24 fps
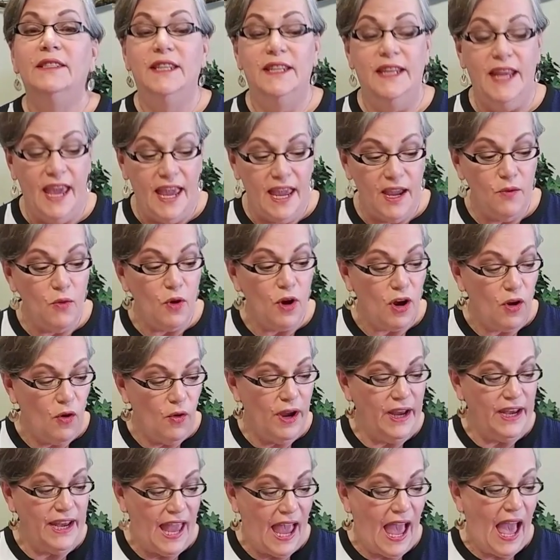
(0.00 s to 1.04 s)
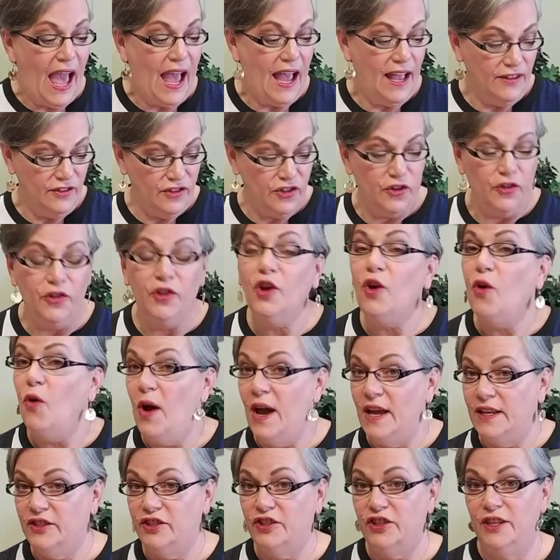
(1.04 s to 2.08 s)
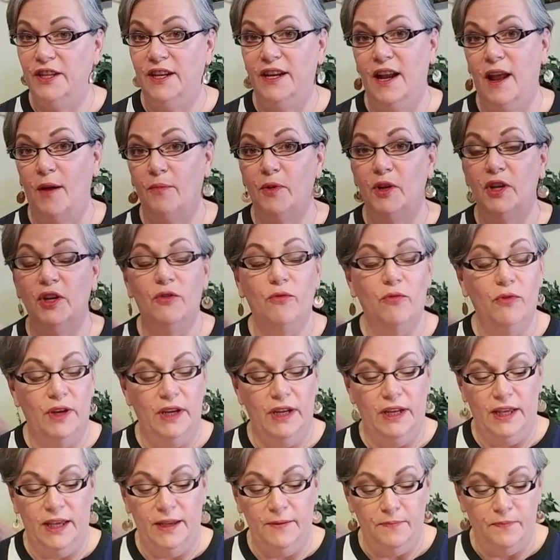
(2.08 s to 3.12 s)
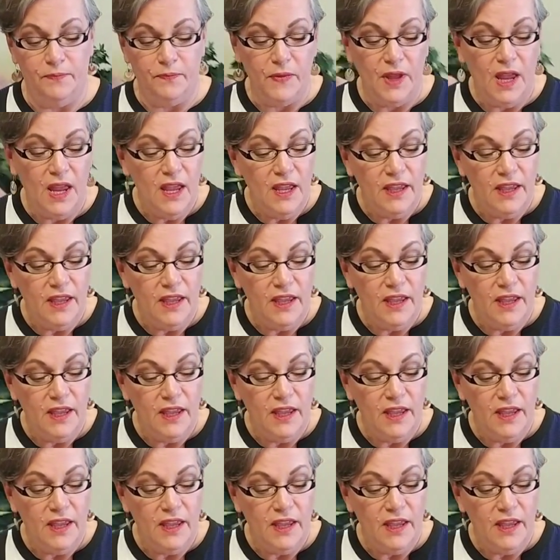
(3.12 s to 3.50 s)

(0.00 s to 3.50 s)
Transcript: Today we're going to answer the question, and I'm going to read it.